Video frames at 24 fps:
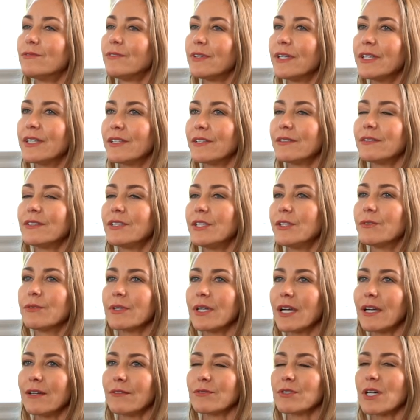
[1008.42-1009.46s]
and you
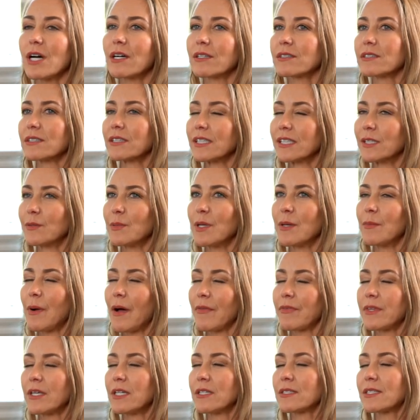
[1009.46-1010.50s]
and I have talked a little bit
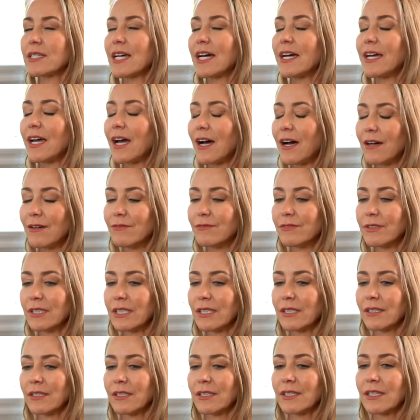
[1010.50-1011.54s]
about this. I have
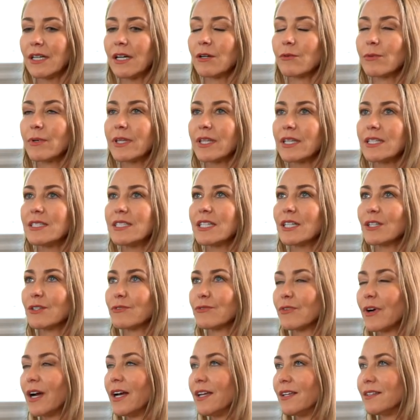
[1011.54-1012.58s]
a really dear
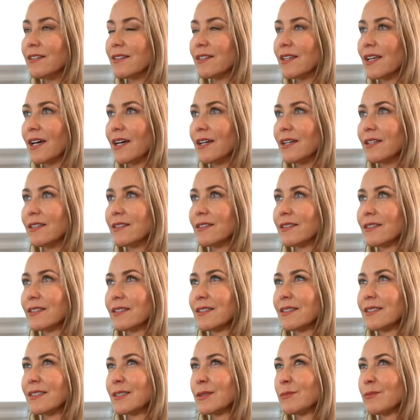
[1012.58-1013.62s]
friend that
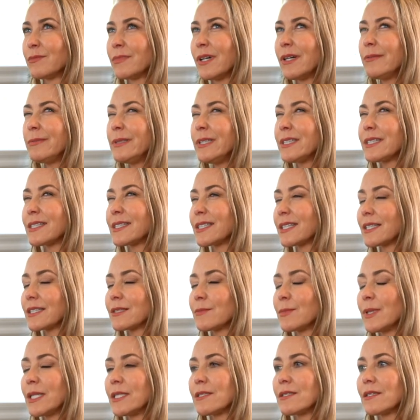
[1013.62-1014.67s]
probably
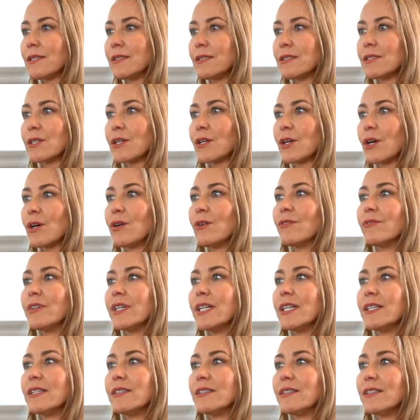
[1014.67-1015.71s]
six months into
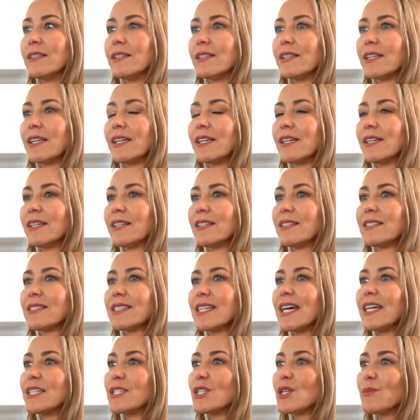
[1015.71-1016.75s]
COVID
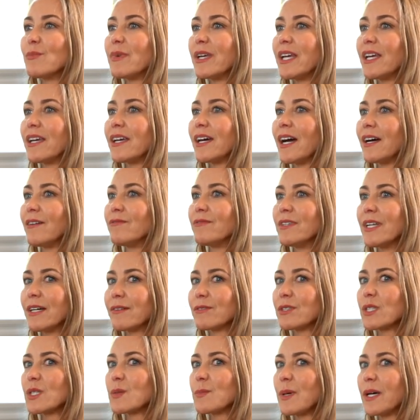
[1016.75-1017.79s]
said to me, I've
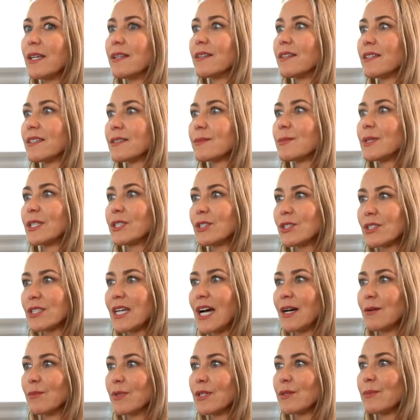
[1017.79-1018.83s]
never spent this much
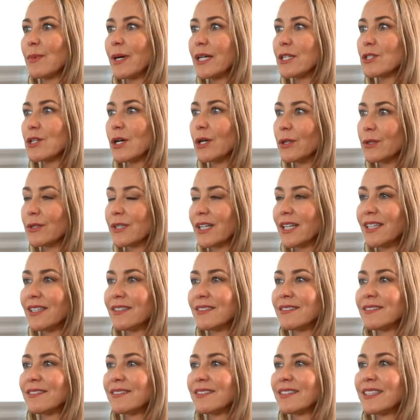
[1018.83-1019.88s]
time with my
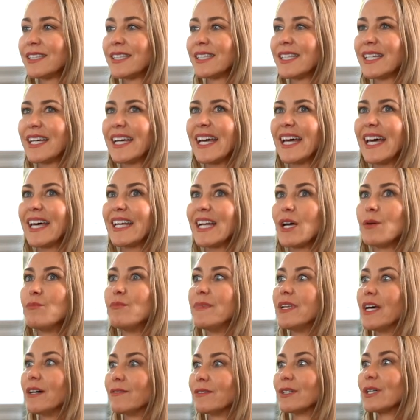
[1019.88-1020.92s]
children and
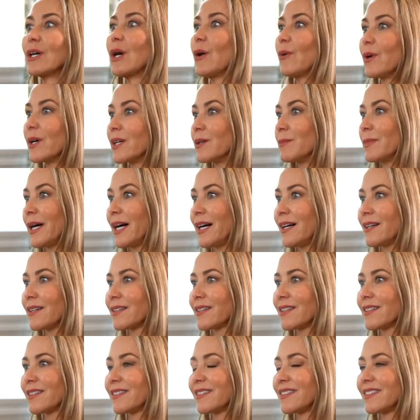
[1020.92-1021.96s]
I'm never going
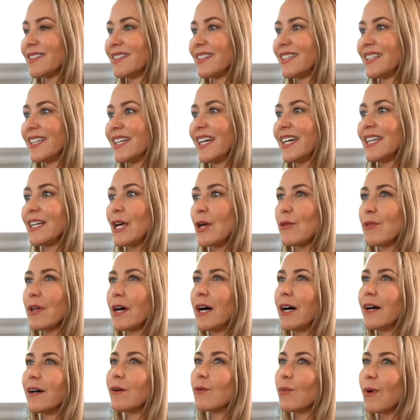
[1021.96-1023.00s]
back. And I
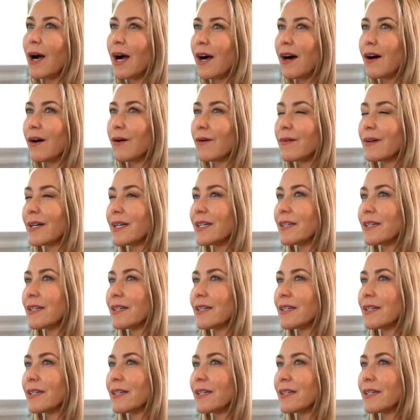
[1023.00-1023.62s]
thought, wow,